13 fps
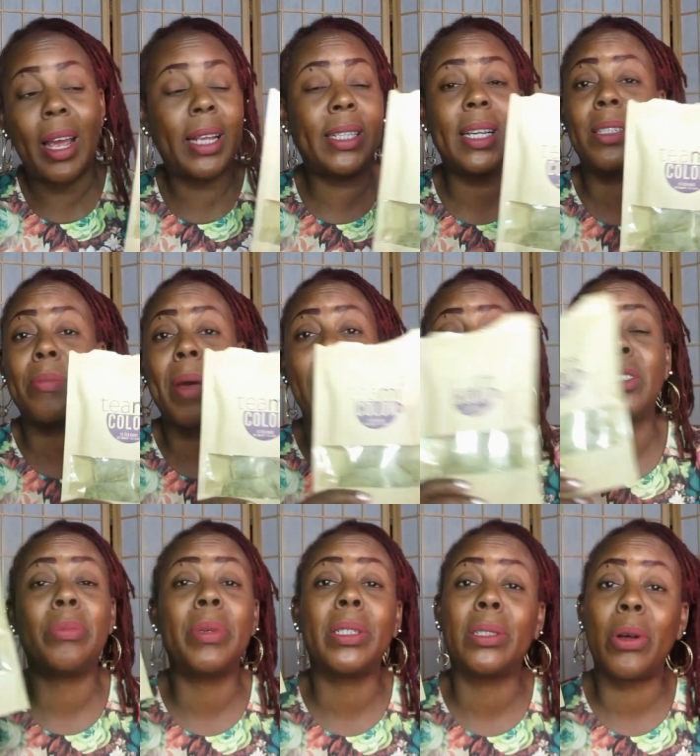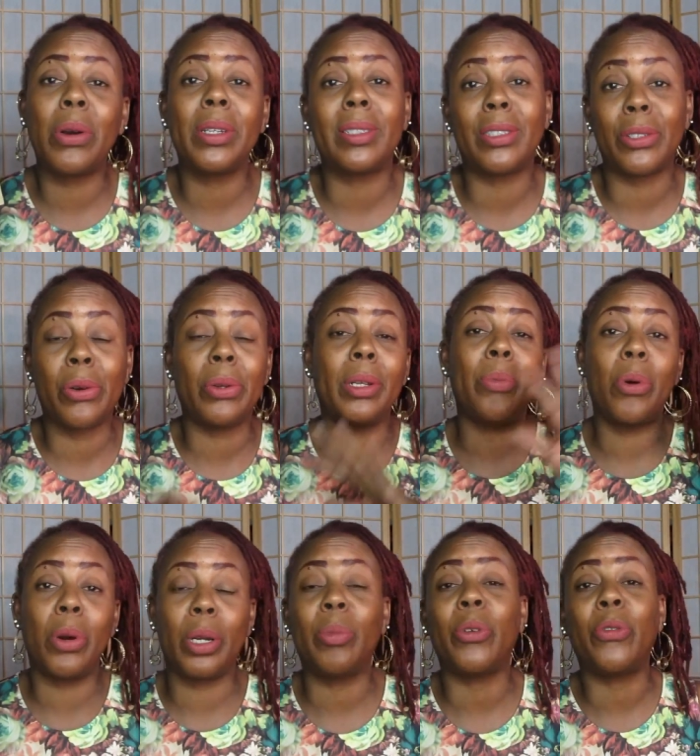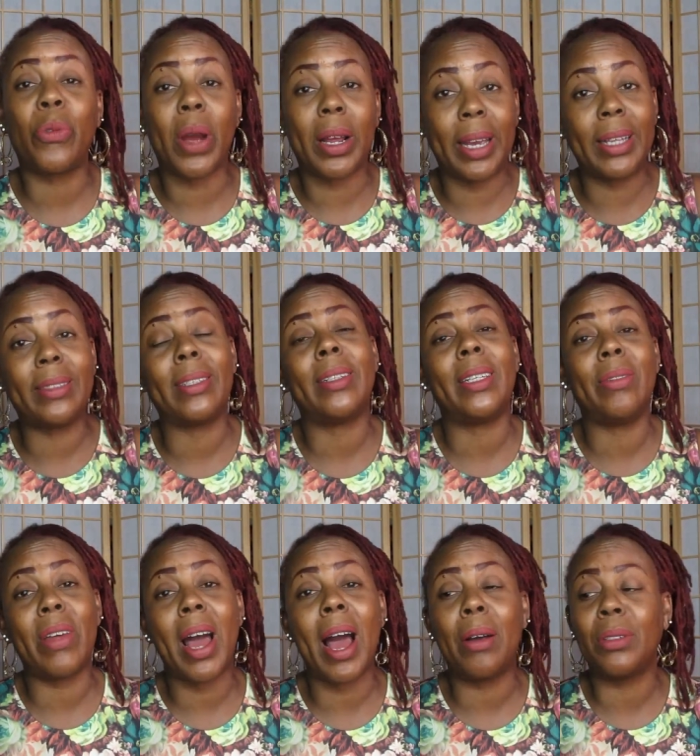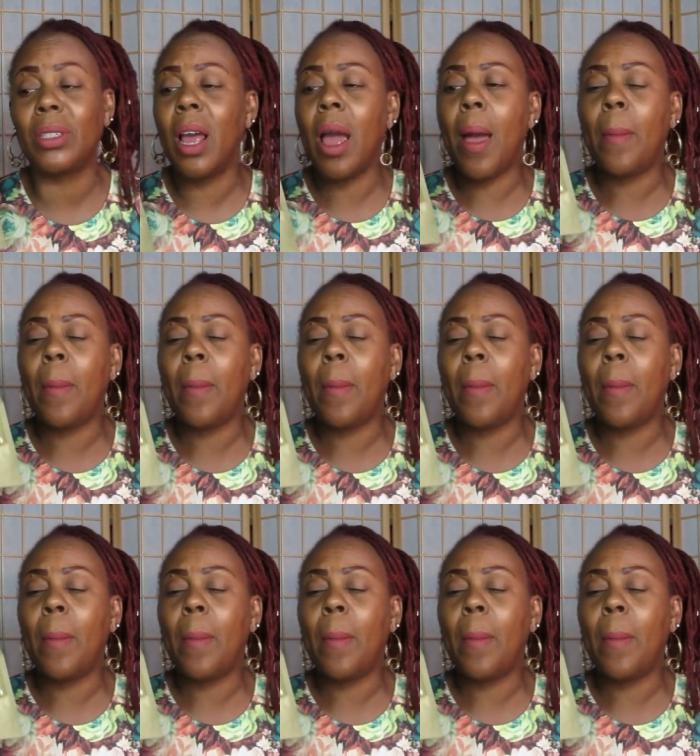It doesn't matter to me as long as it's early morning before I get to leave the house.